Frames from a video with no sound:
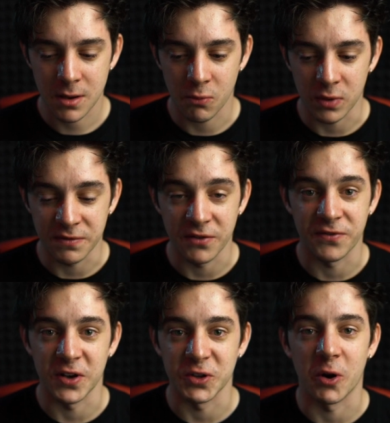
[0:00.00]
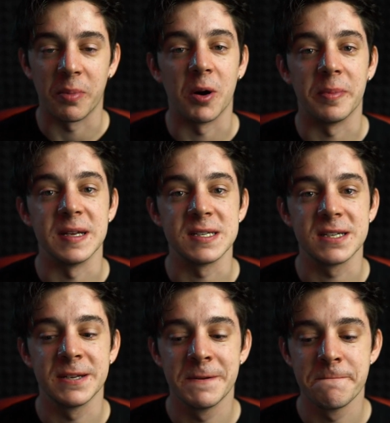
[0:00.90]
We fulfilled our
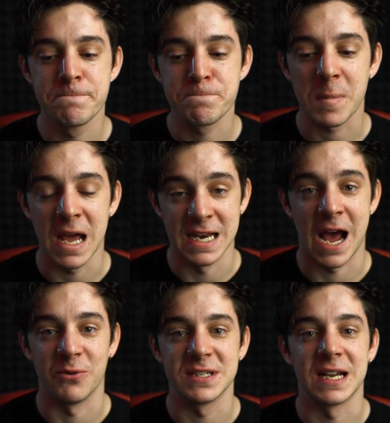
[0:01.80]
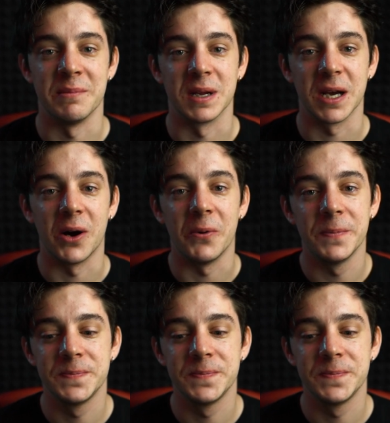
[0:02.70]
purpose and now it's time to go.